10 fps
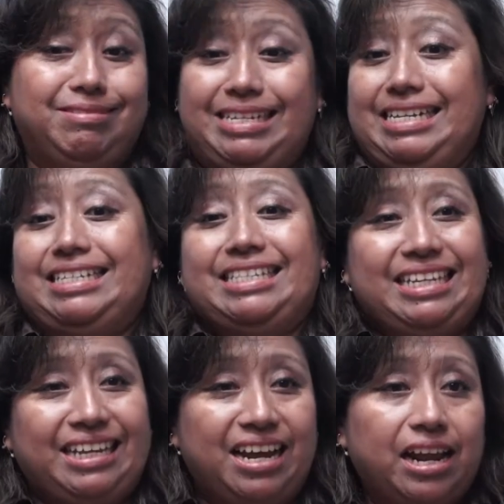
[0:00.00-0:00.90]
As we
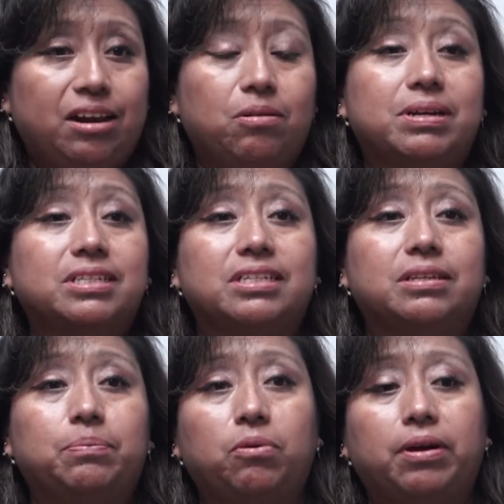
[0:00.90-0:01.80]
move forward, we
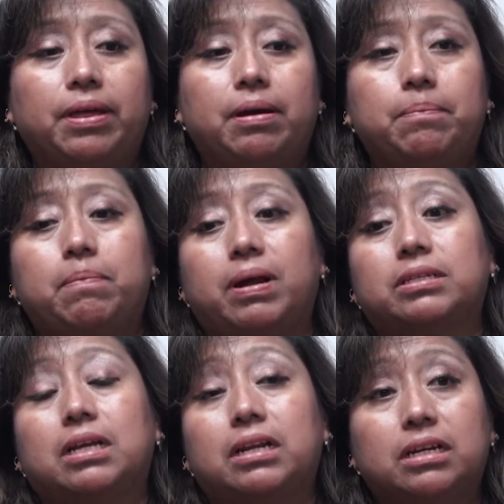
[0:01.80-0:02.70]
pay for the things
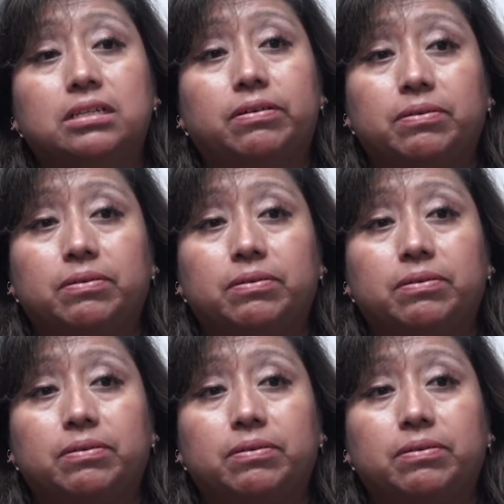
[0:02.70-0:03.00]
we need